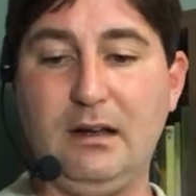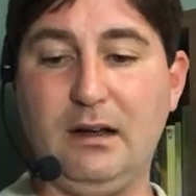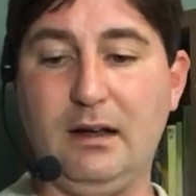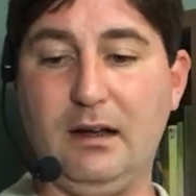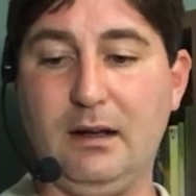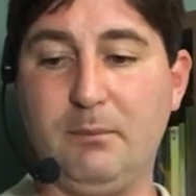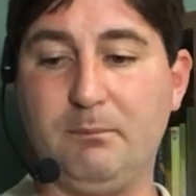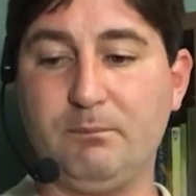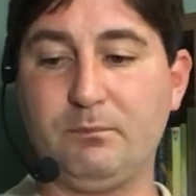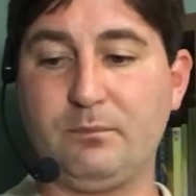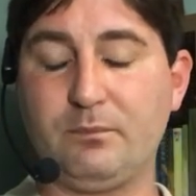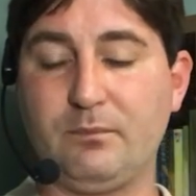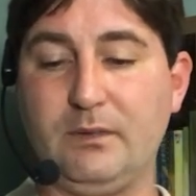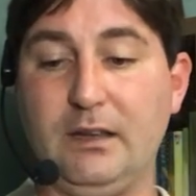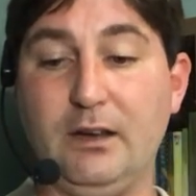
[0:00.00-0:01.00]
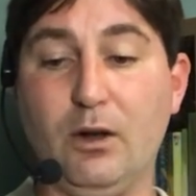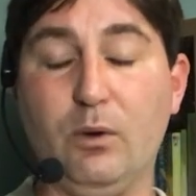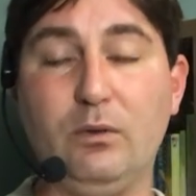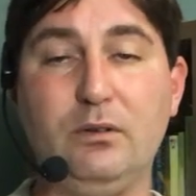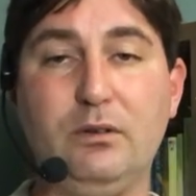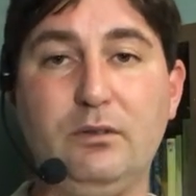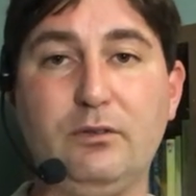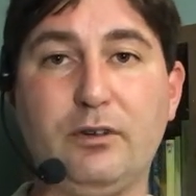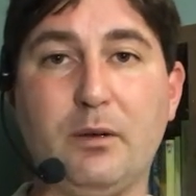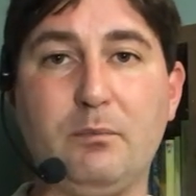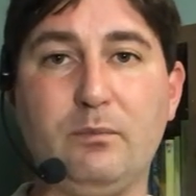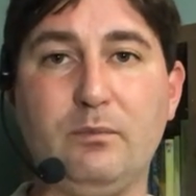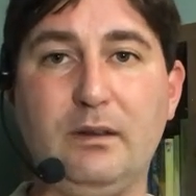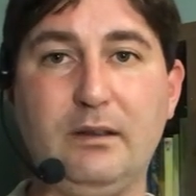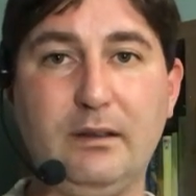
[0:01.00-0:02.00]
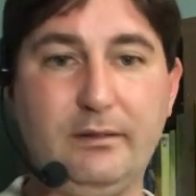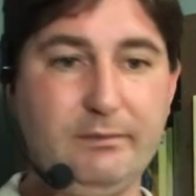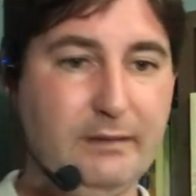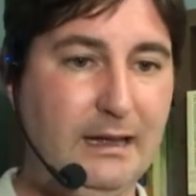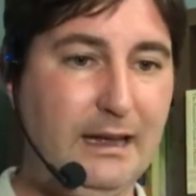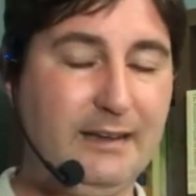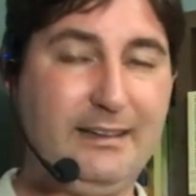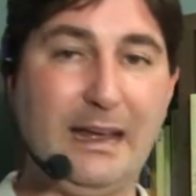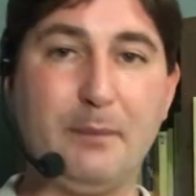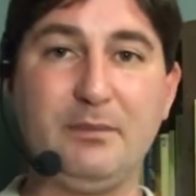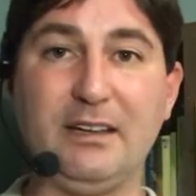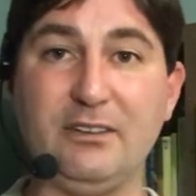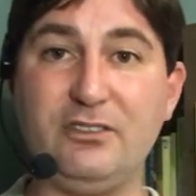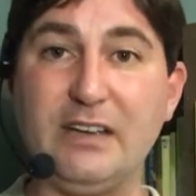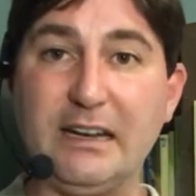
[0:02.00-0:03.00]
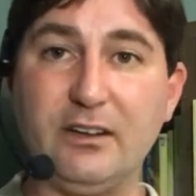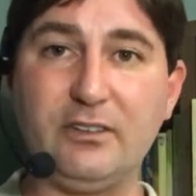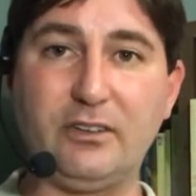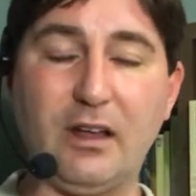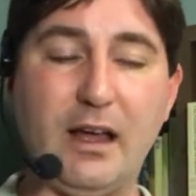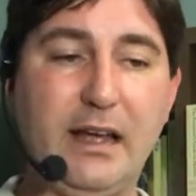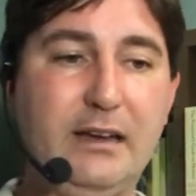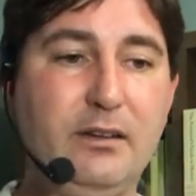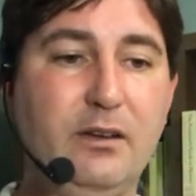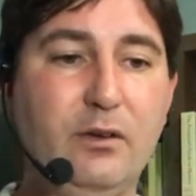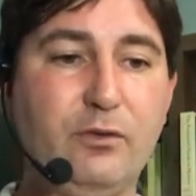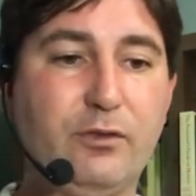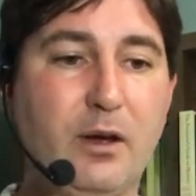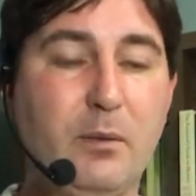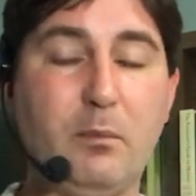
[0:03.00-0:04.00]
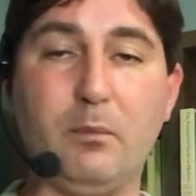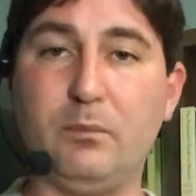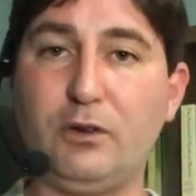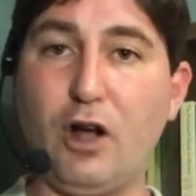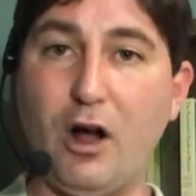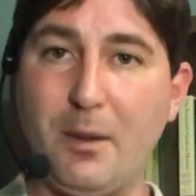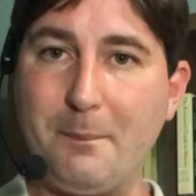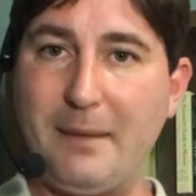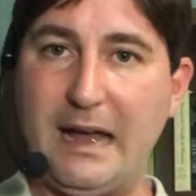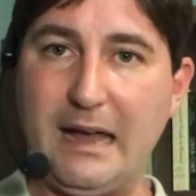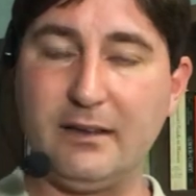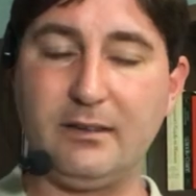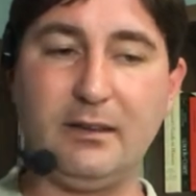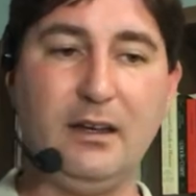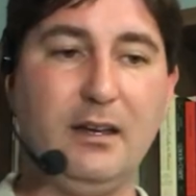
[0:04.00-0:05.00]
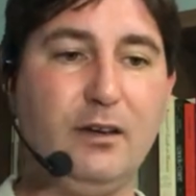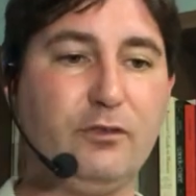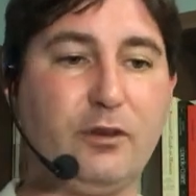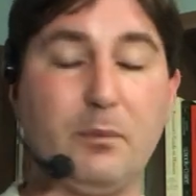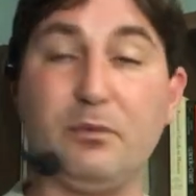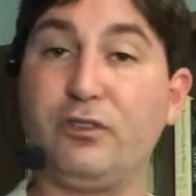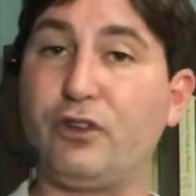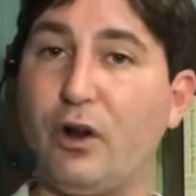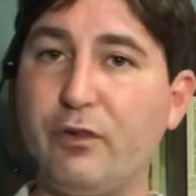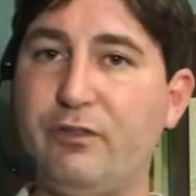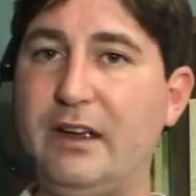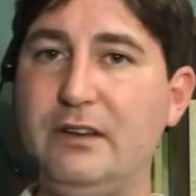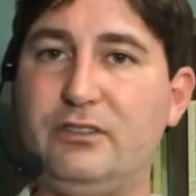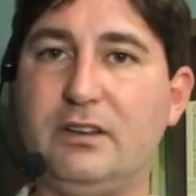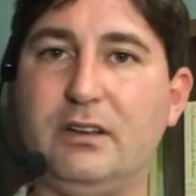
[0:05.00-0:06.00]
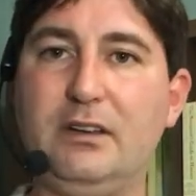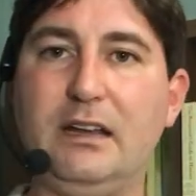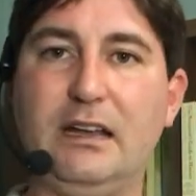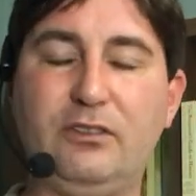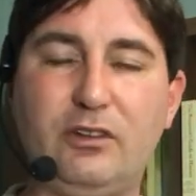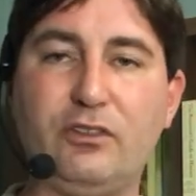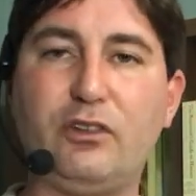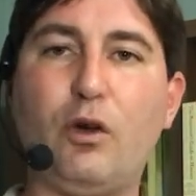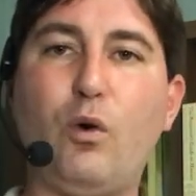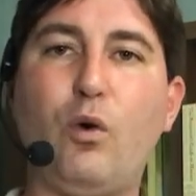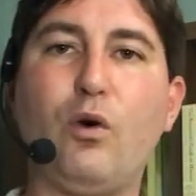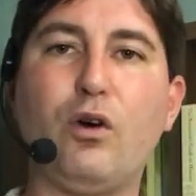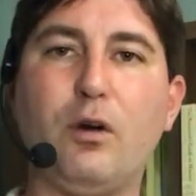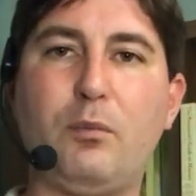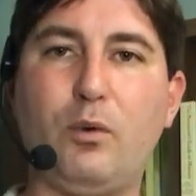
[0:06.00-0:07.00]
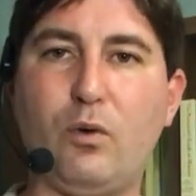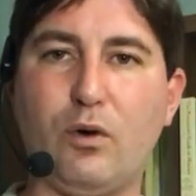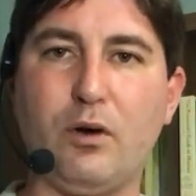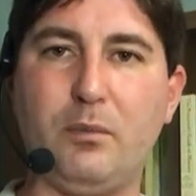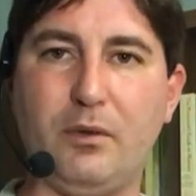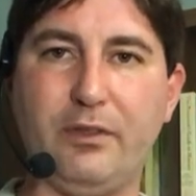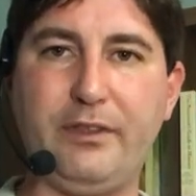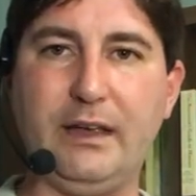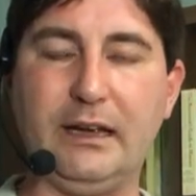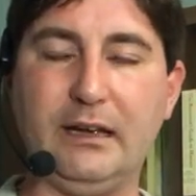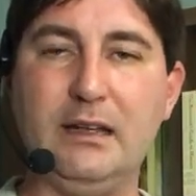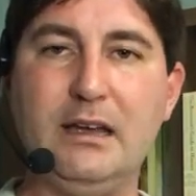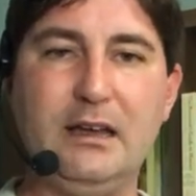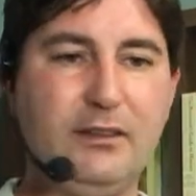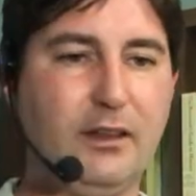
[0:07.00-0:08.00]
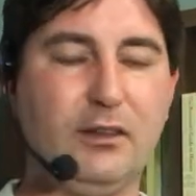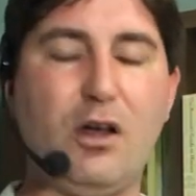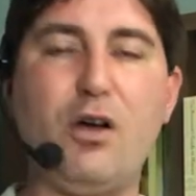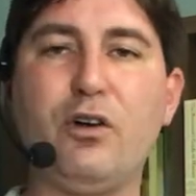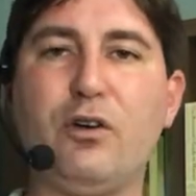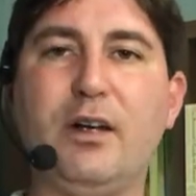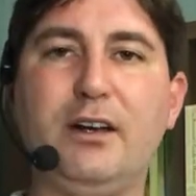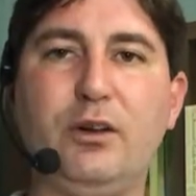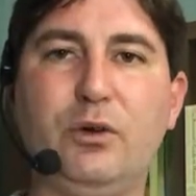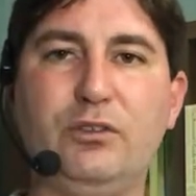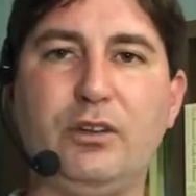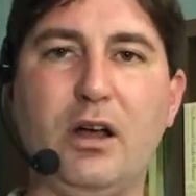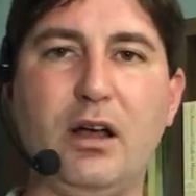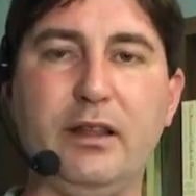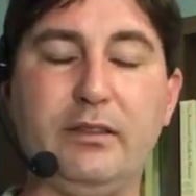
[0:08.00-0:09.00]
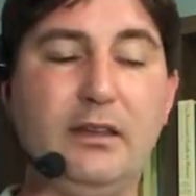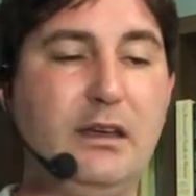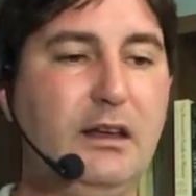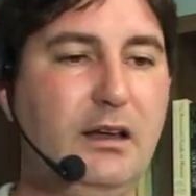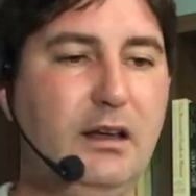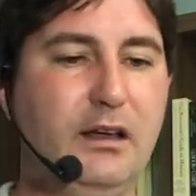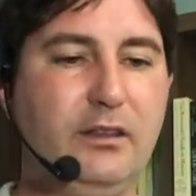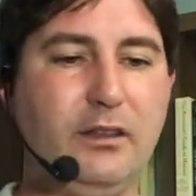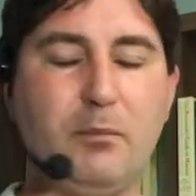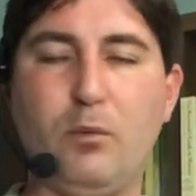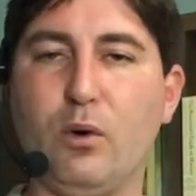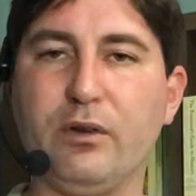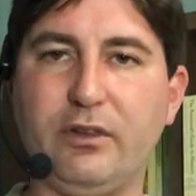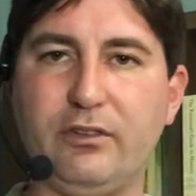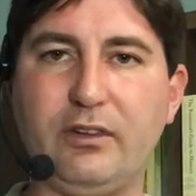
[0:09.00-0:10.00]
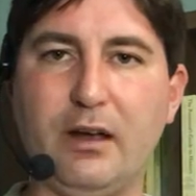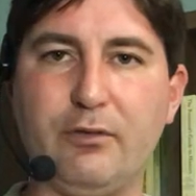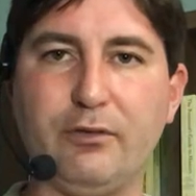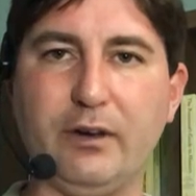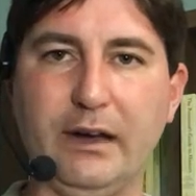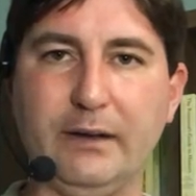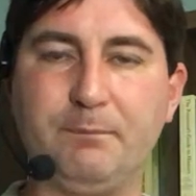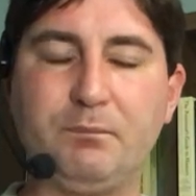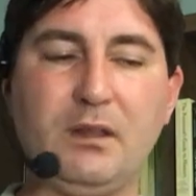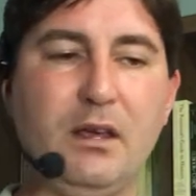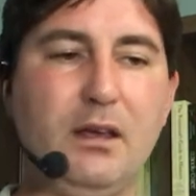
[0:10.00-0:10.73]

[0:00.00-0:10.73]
um, you know, from attempts at genocide, from combat, from starvation. It's just a horrible, horrible thing. The longer it goes on, the more the suffering.